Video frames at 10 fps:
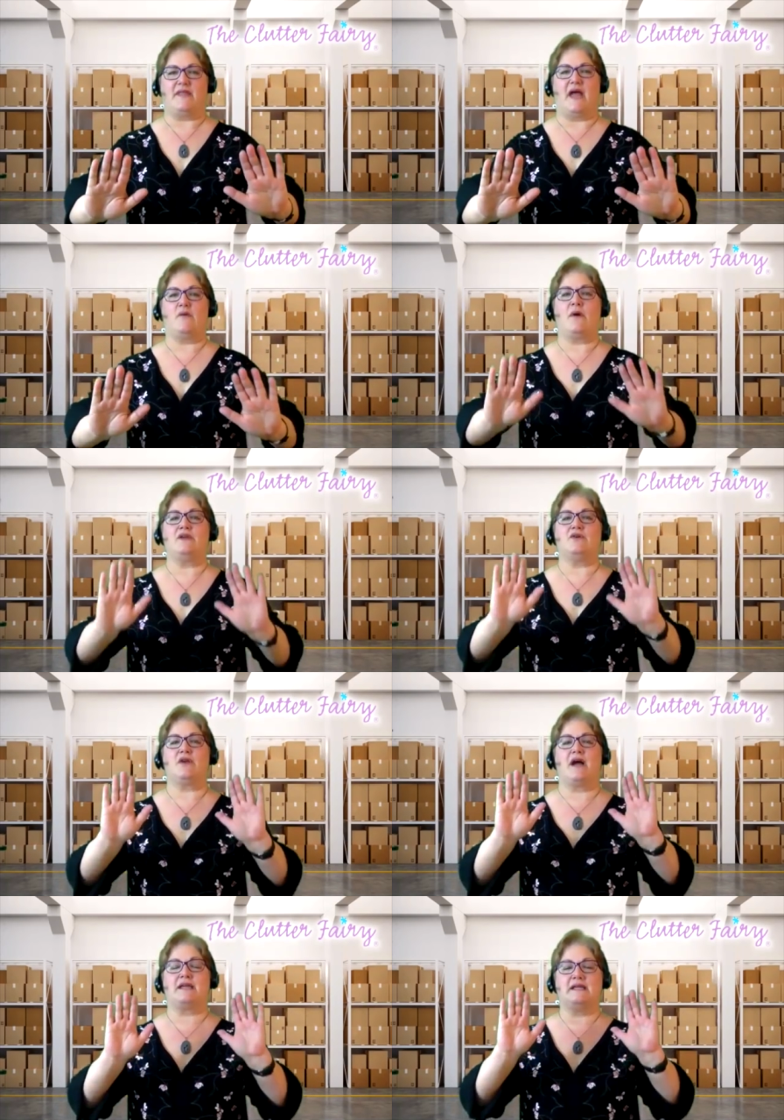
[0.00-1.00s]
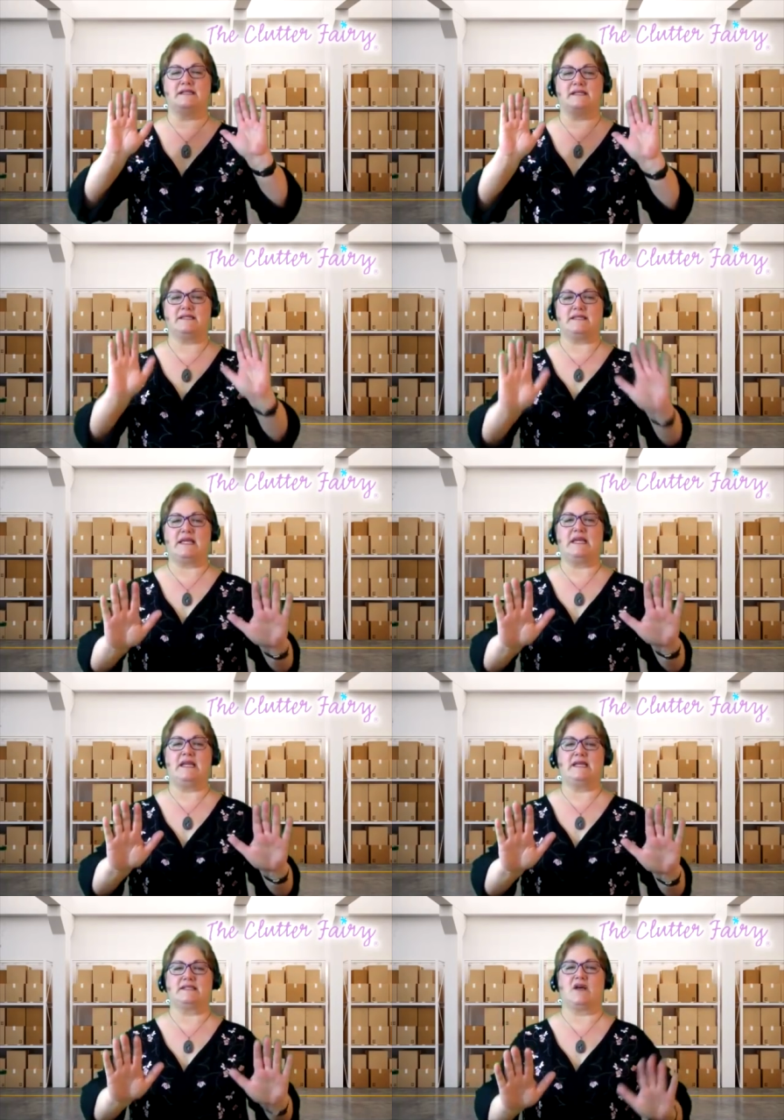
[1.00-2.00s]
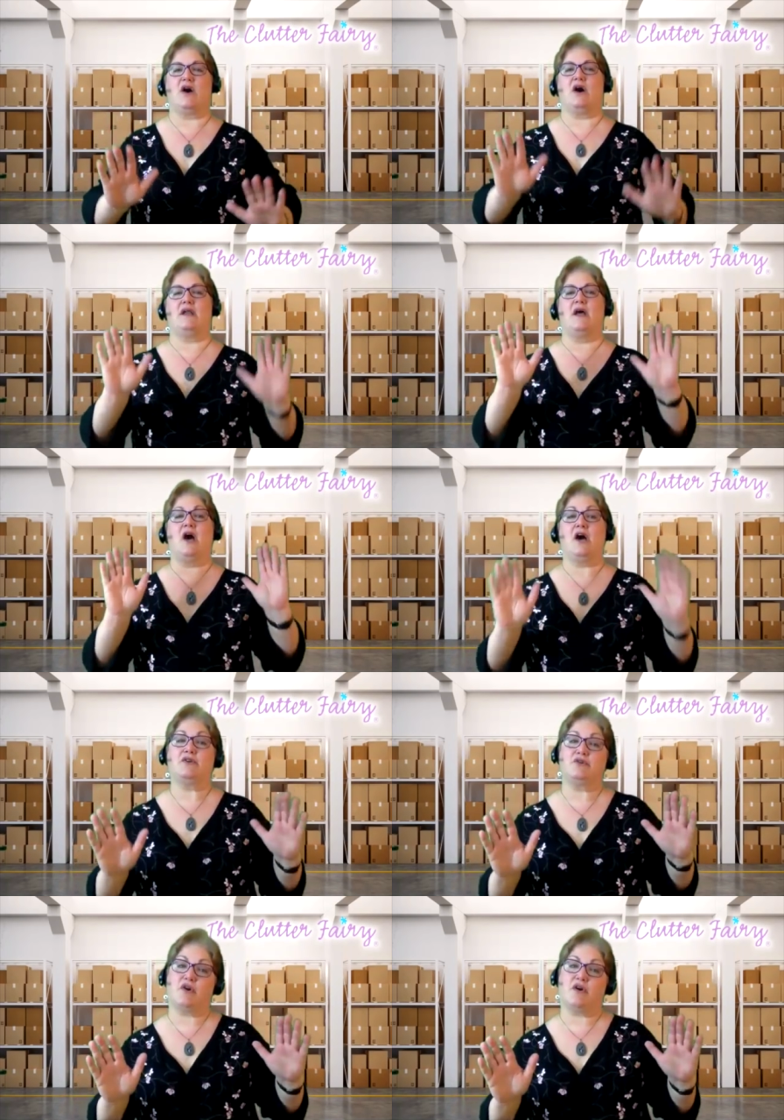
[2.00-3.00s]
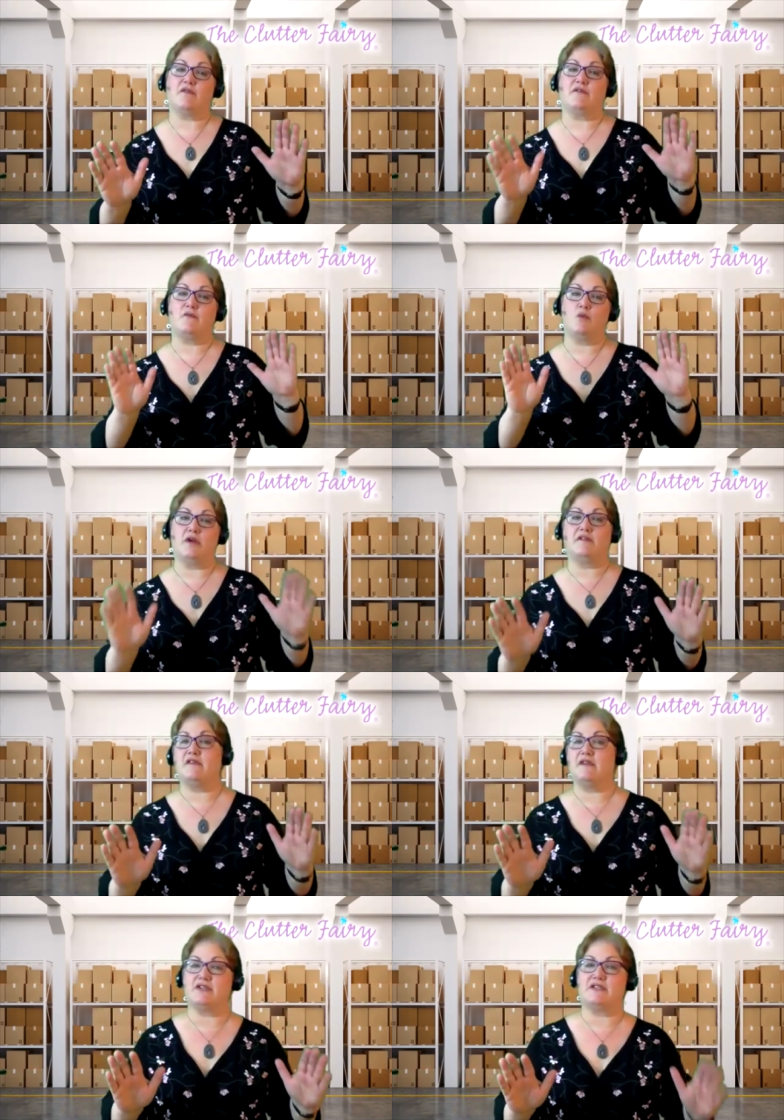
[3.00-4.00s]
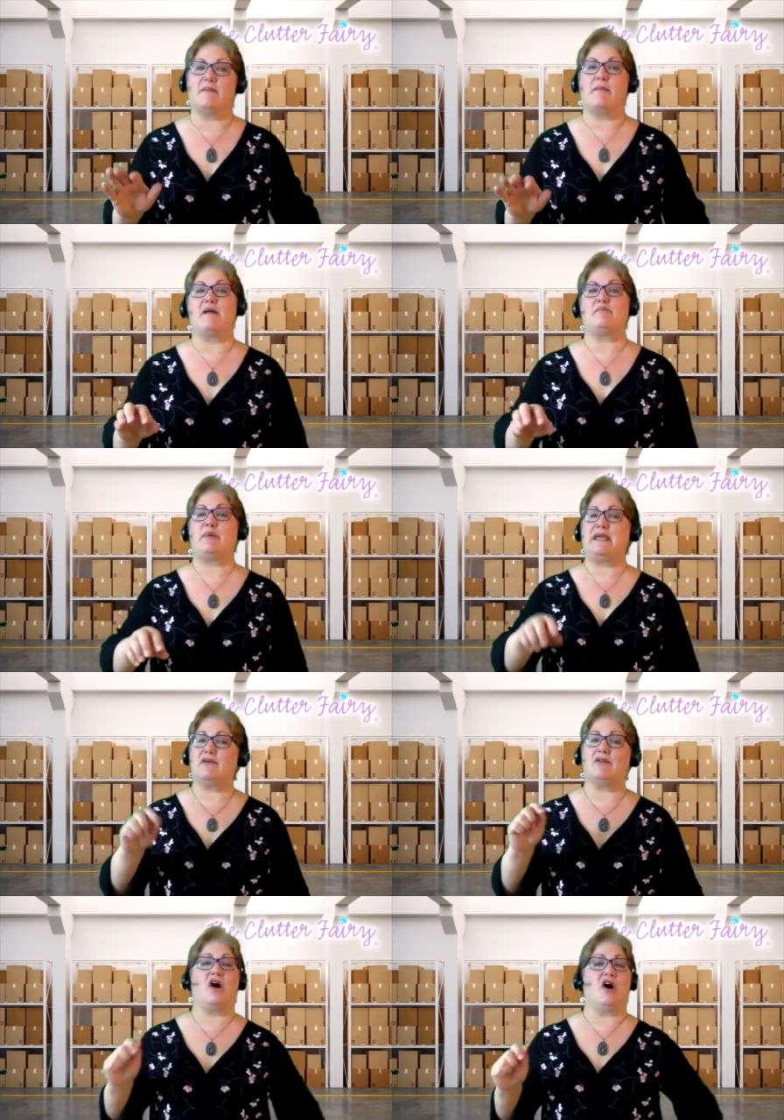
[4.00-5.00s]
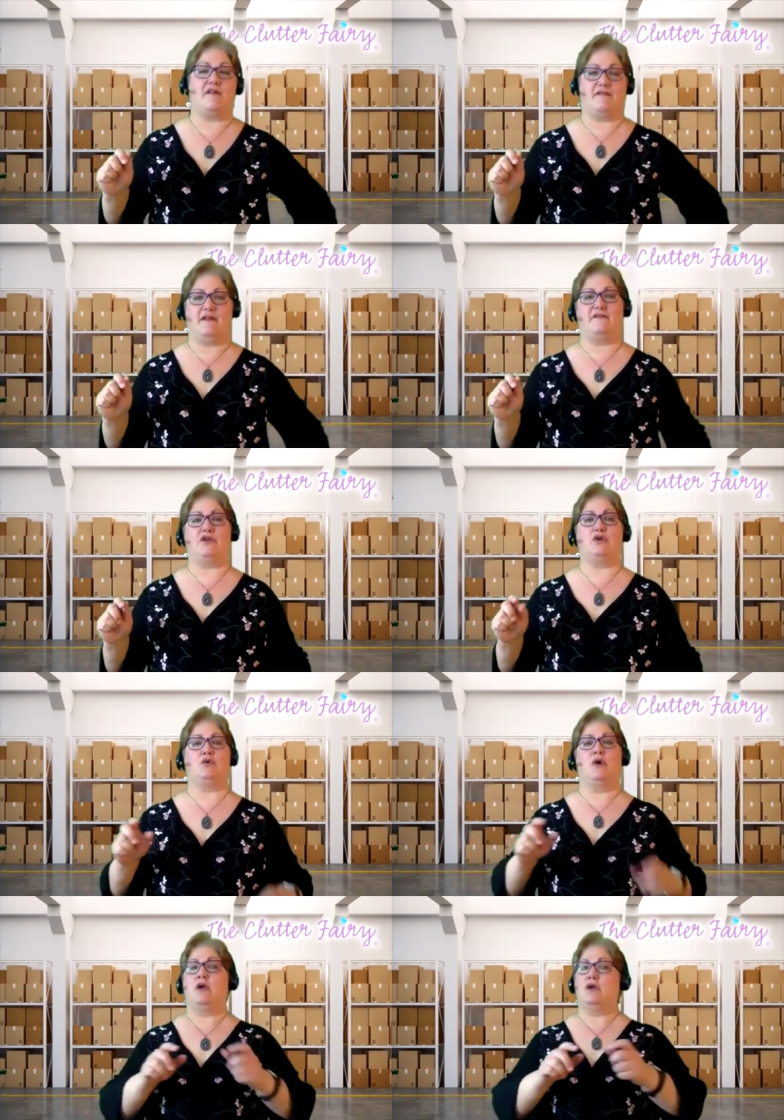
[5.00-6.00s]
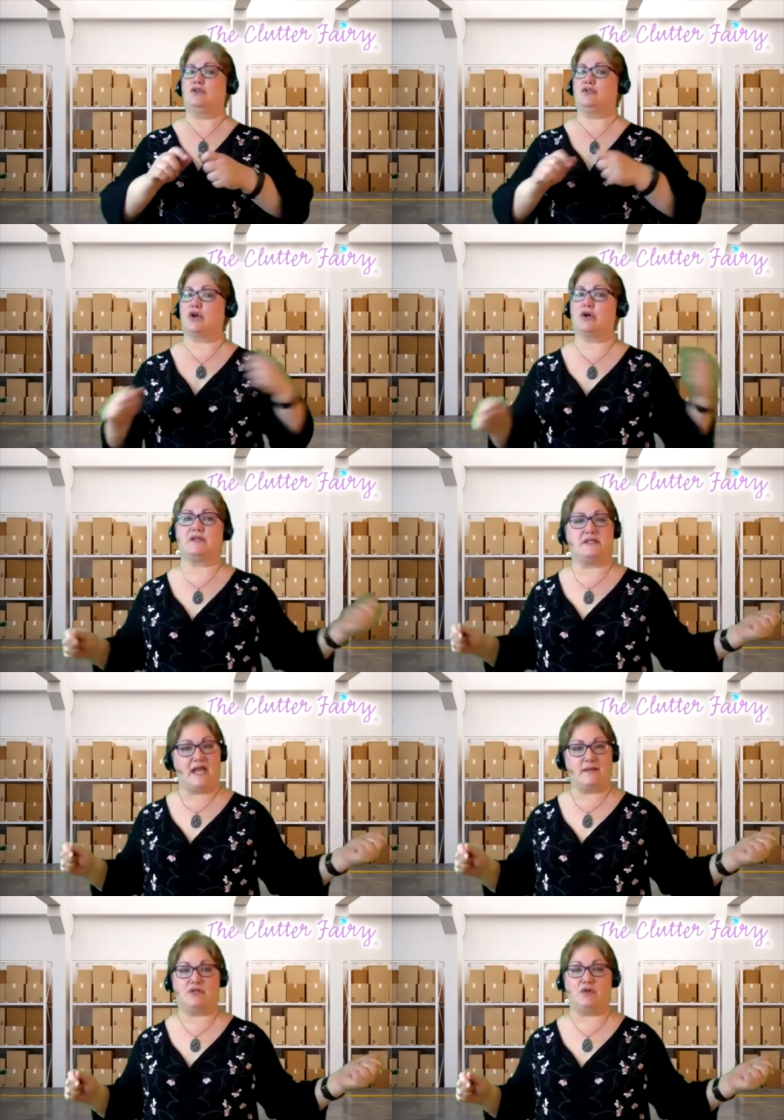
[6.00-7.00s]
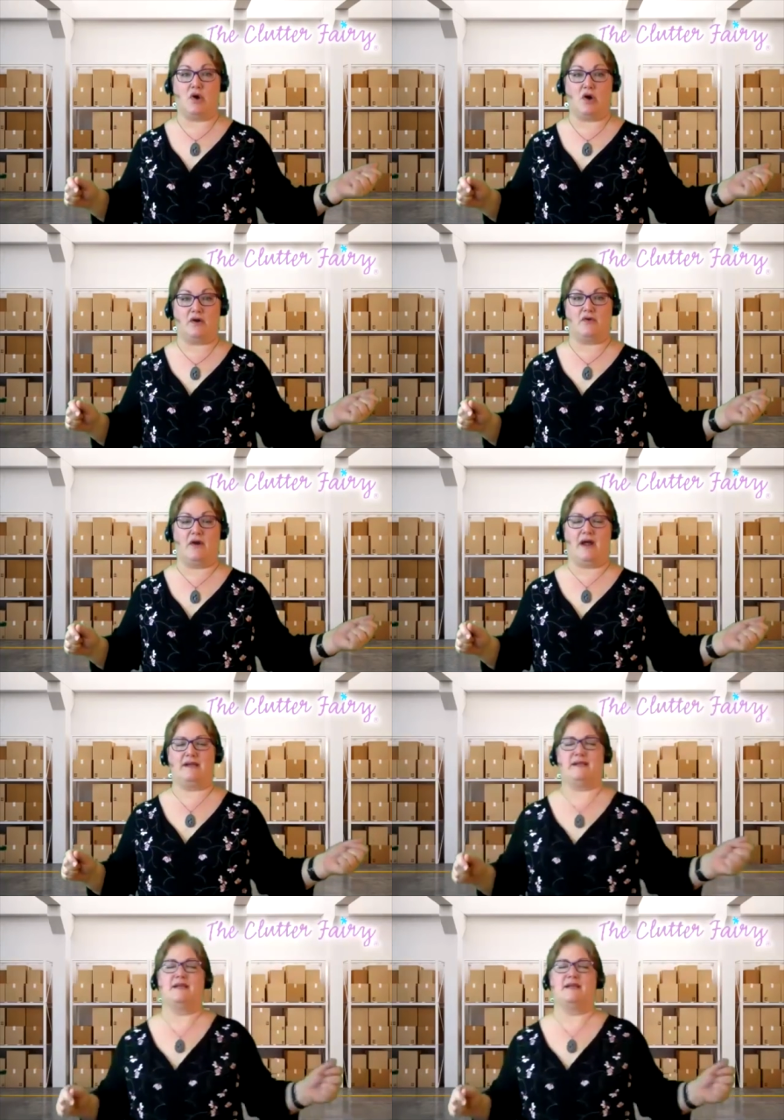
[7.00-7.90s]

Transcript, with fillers: That way you're not getting stickiness on a 100-year-old wood finish that might peel off if you jerk the tape too hard, right?